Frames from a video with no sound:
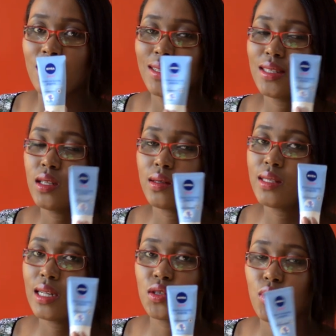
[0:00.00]
It's not
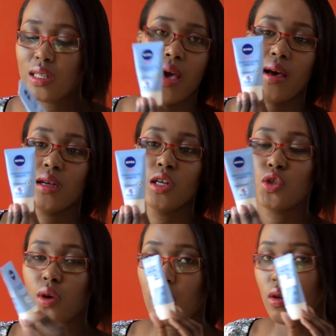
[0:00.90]
sunscreen. Yeah,
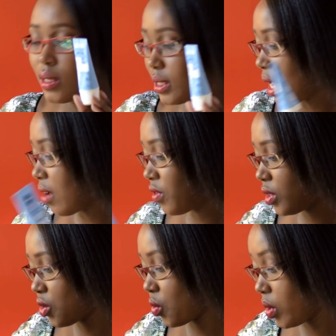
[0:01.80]
so I always have
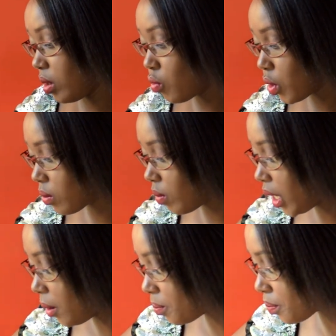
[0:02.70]
this cream with me.